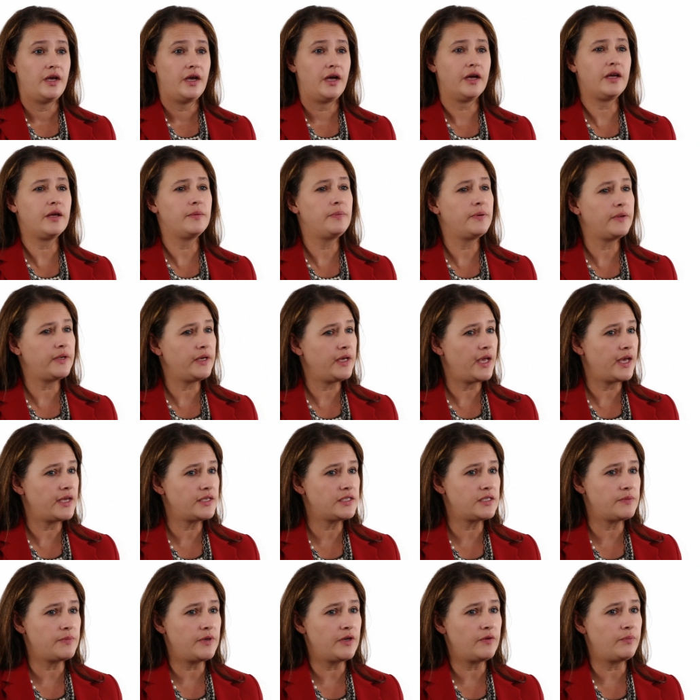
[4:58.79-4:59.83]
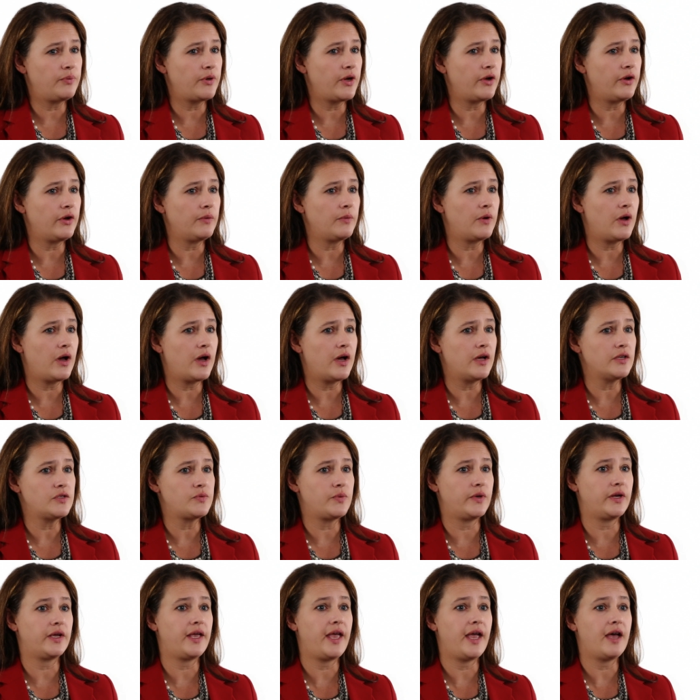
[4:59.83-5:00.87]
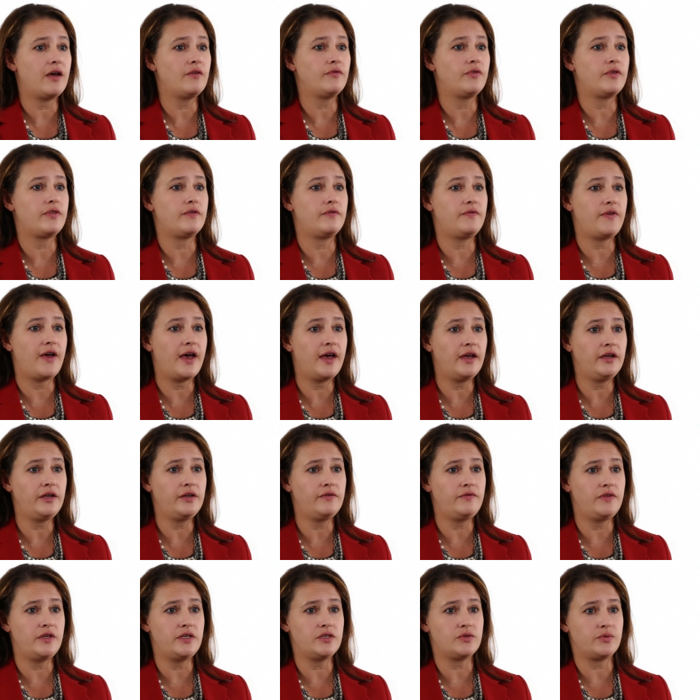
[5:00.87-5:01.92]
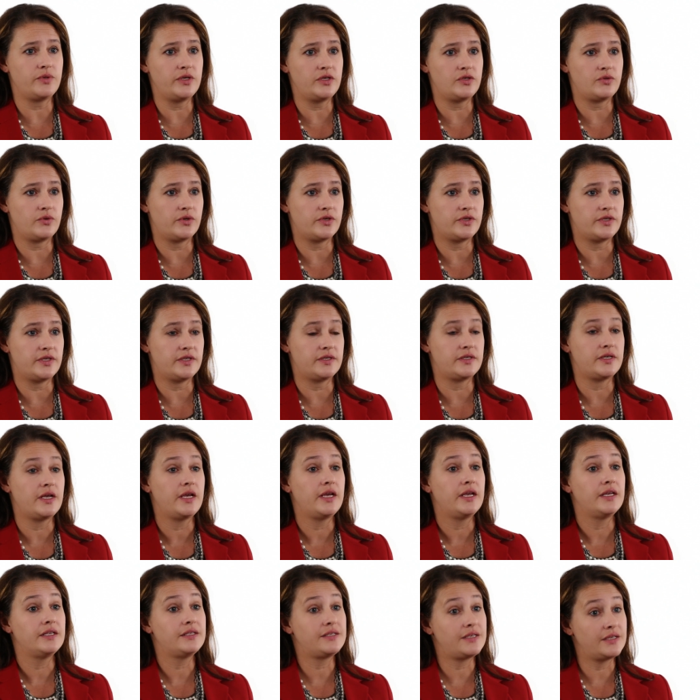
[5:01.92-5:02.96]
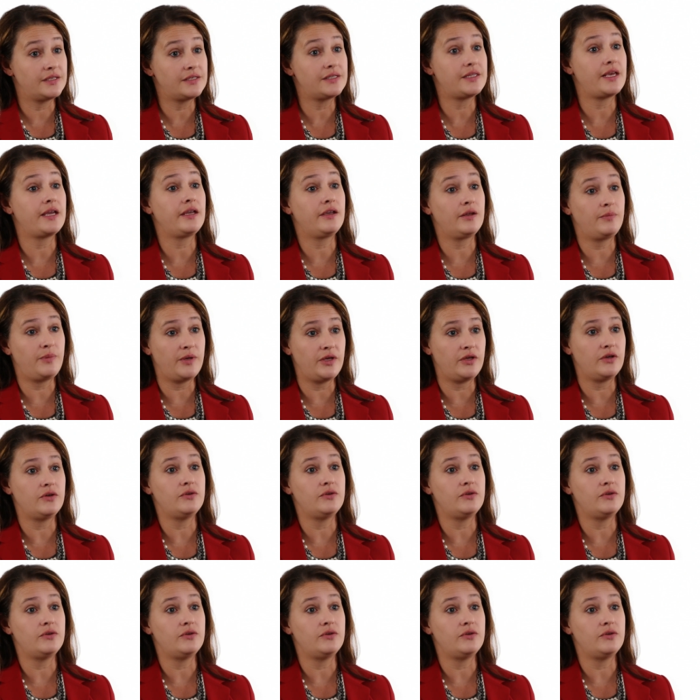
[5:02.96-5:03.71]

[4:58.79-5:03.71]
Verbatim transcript: A complete estimate of program costs would account for the value of these resources, since they could be